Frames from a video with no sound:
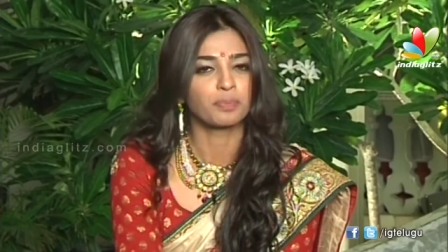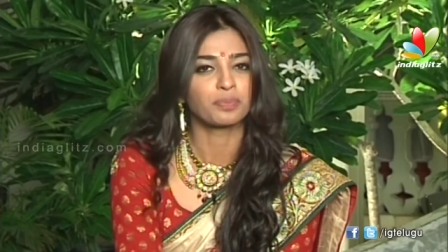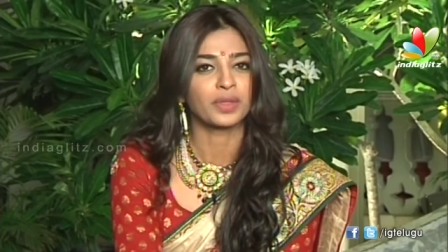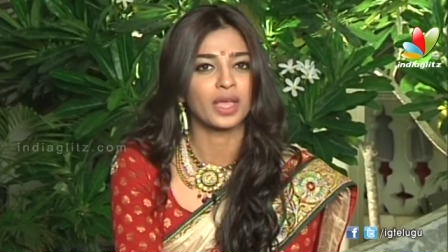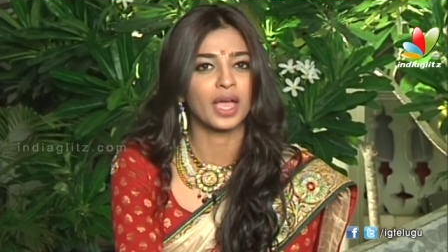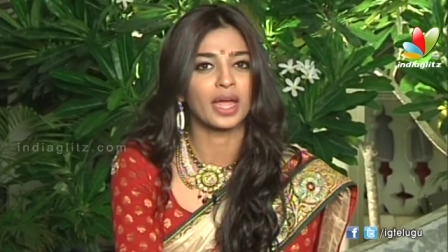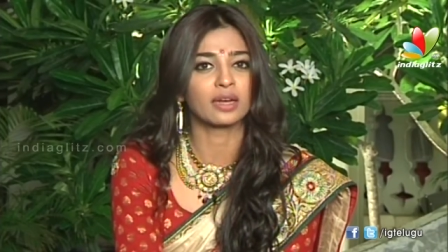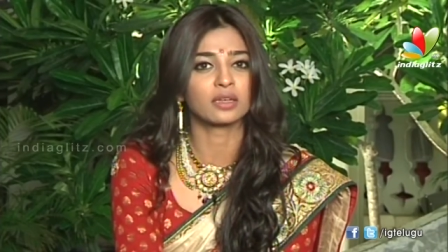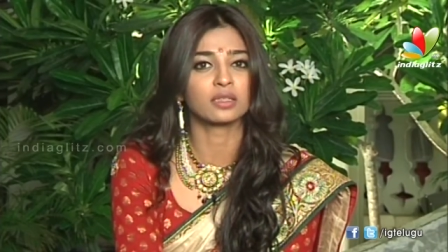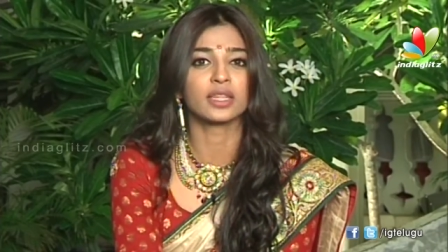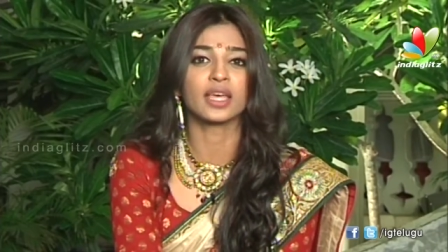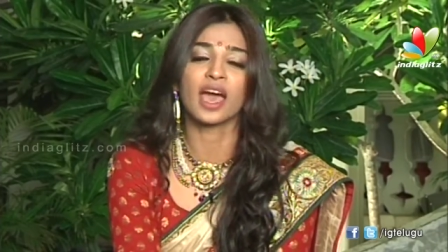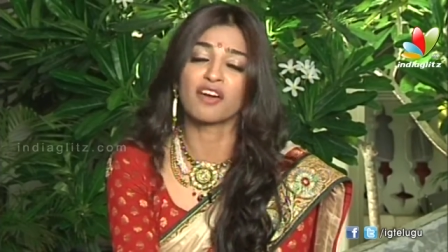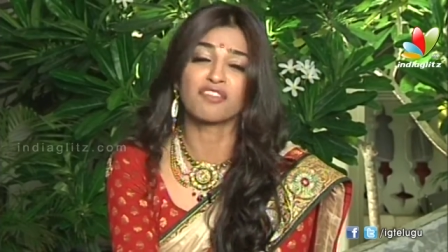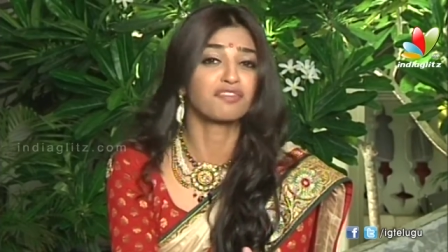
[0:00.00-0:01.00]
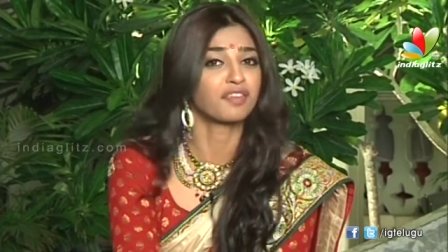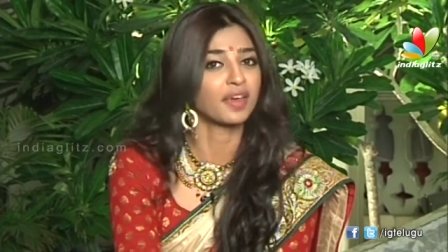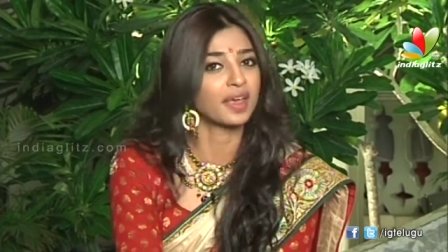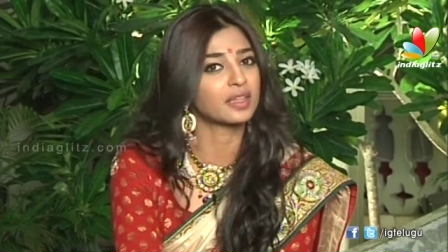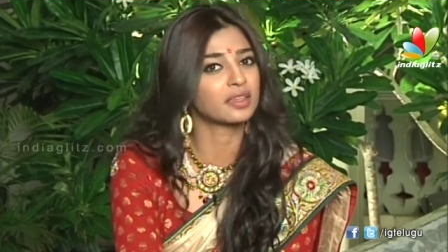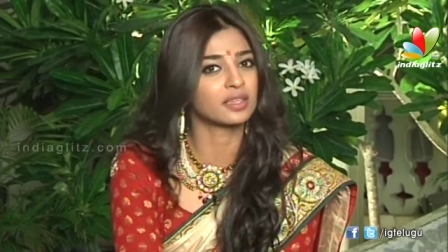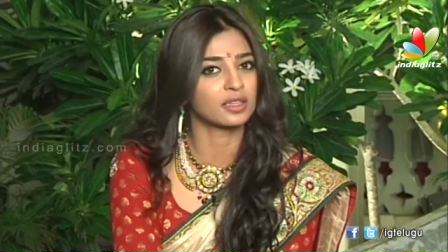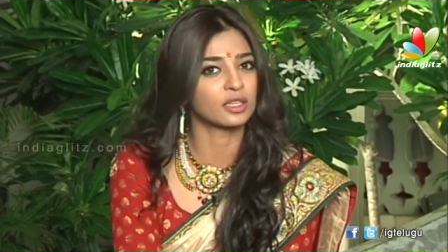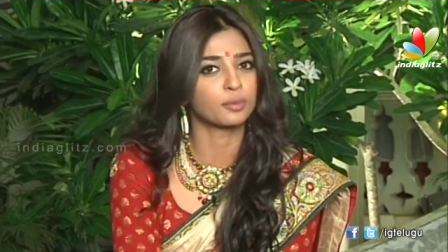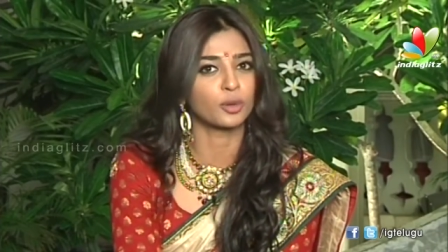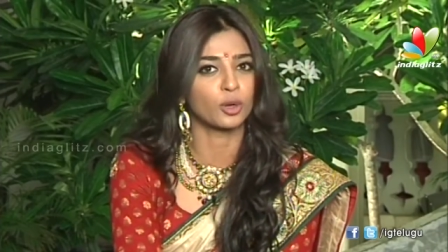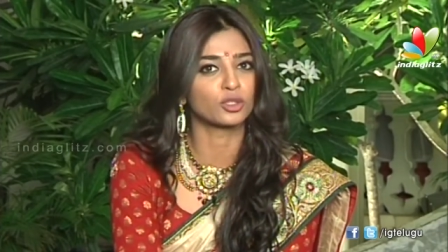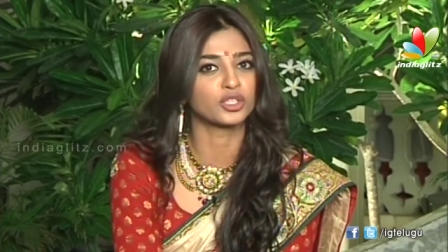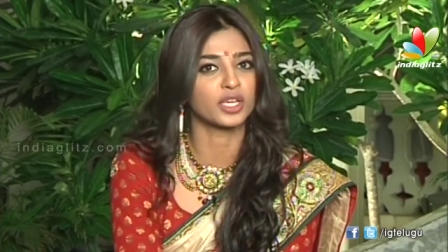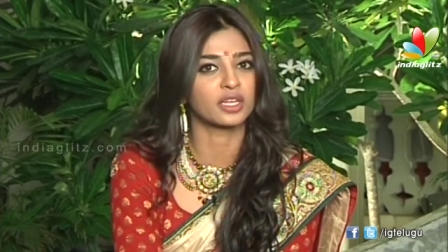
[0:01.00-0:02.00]
and they have faith in the
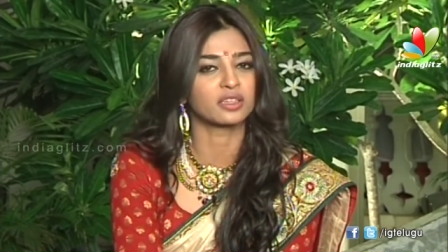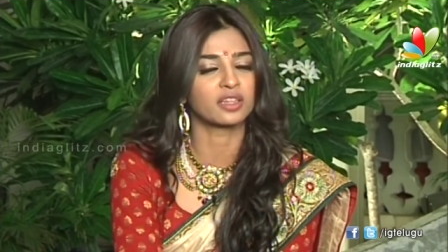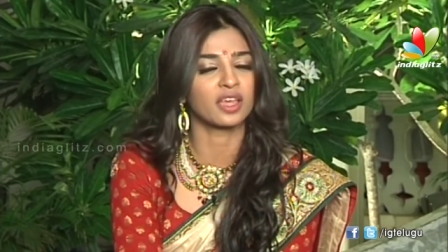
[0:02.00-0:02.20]
project.